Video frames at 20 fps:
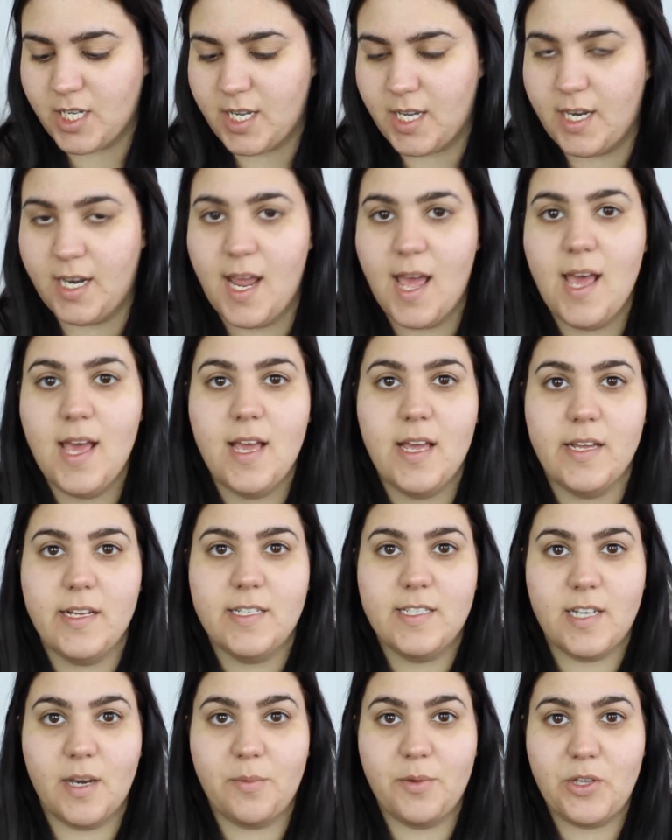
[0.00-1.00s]
in
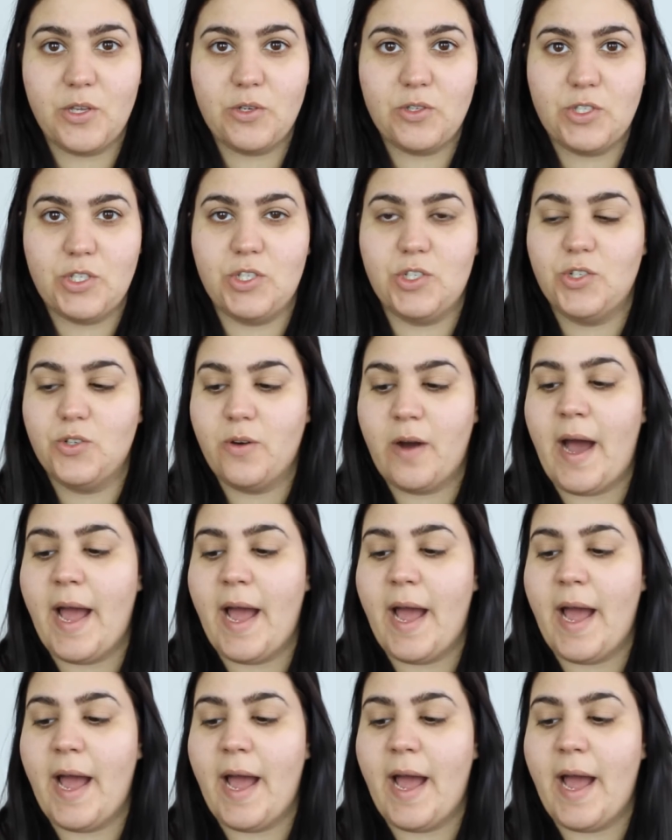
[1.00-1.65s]
W2.